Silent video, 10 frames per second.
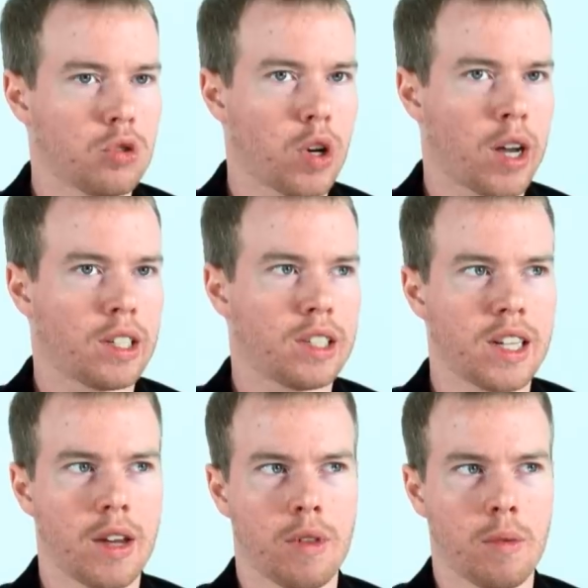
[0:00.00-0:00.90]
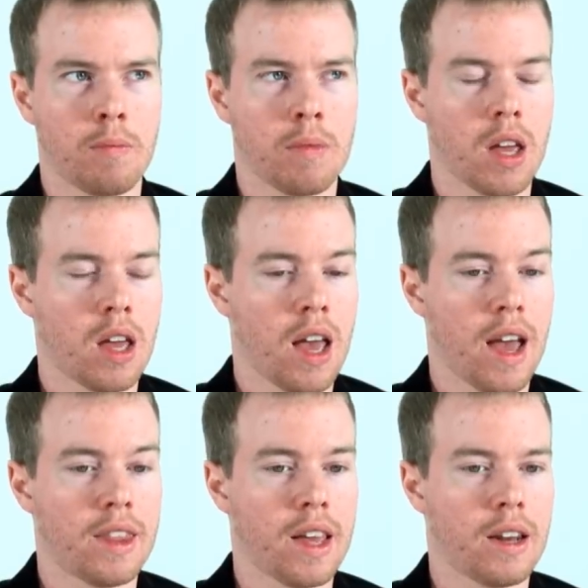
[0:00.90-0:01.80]
trying to save them.
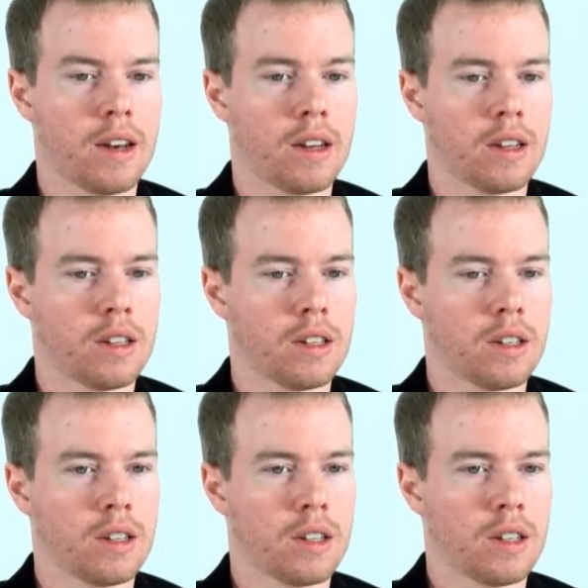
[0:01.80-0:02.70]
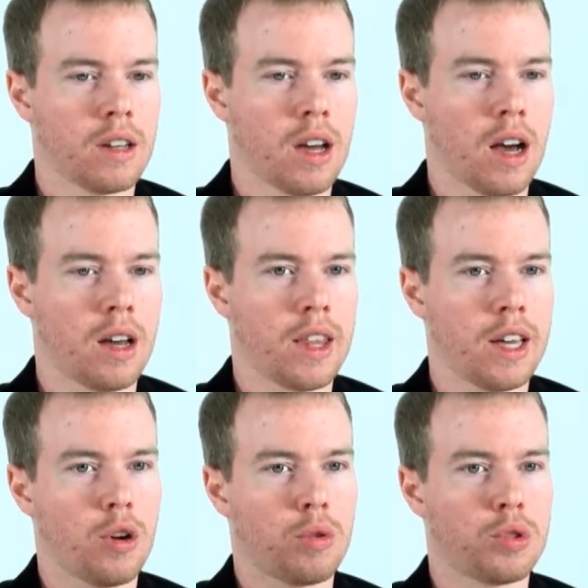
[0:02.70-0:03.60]
And then
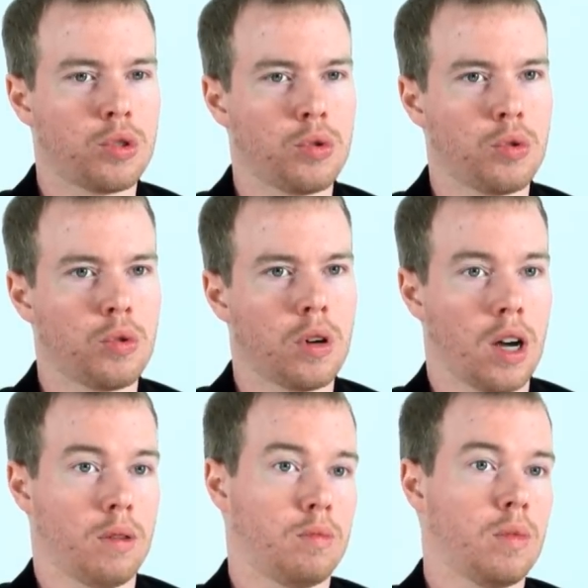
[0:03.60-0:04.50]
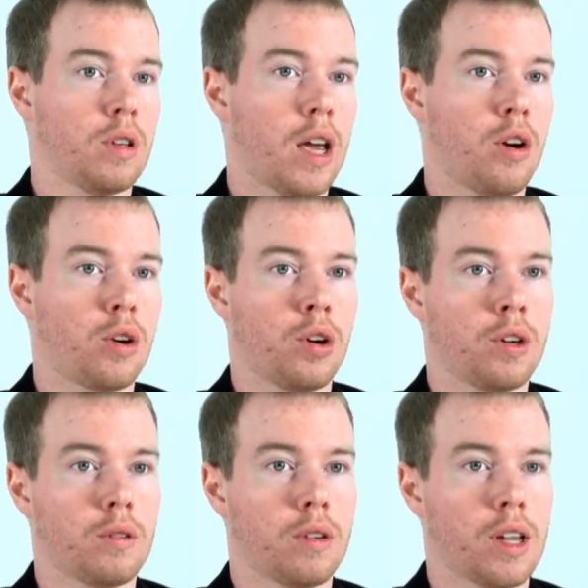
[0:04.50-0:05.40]
they go to
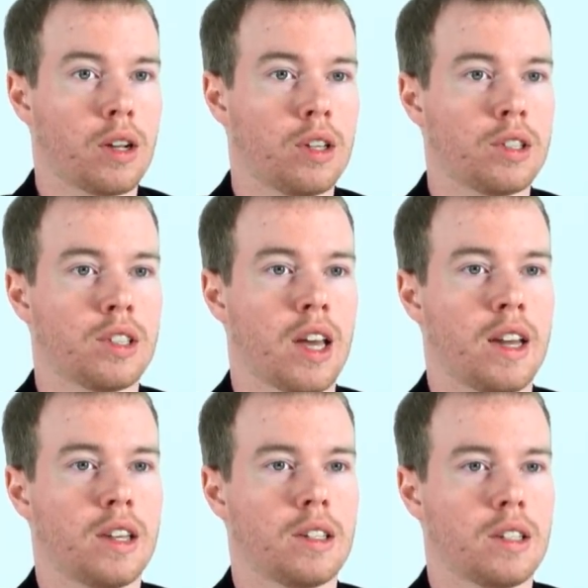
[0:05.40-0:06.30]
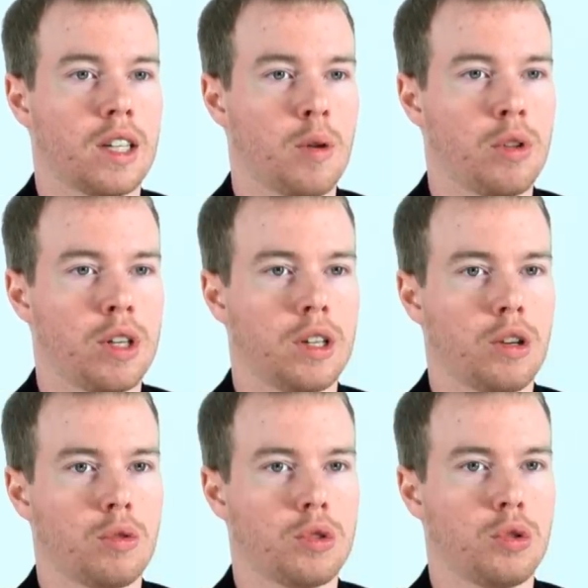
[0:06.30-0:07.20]
Aragorn, Legolas, and Gimli
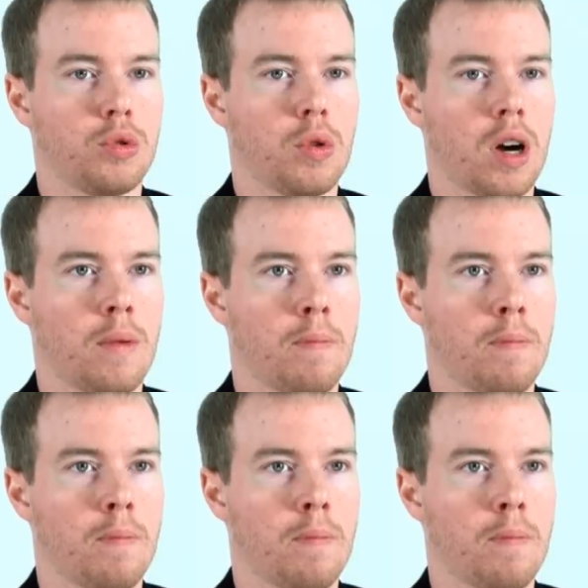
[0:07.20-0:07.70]
go to